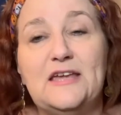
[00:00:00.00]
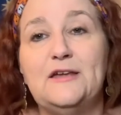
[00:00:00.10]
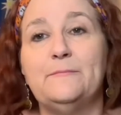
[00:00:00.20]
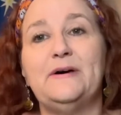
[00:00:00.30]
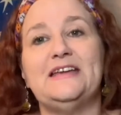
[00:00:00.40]

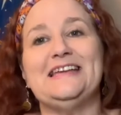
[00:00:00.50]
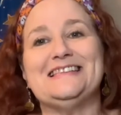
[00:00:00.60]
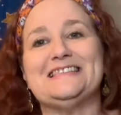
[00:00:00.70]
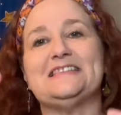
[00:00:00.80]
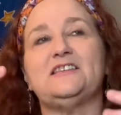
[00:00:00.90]
But
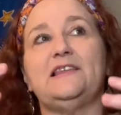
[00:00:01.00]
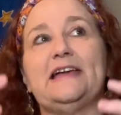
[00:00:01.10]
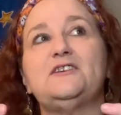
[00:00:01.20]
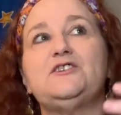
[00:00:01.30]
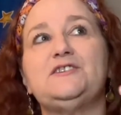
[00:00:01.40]
it's like
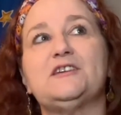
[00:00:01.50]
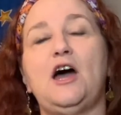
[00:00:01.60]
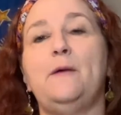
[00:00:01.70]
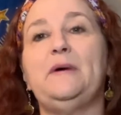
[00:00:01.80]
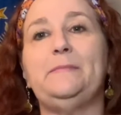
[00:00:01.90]
she's
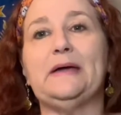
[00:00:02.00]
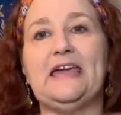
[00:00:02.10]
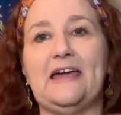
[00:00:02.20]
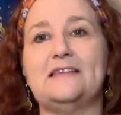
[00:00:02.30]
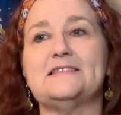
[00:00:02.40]
come up
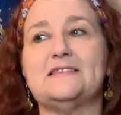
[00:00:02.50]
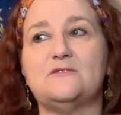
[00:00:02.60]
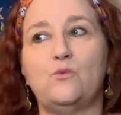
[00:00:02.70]
against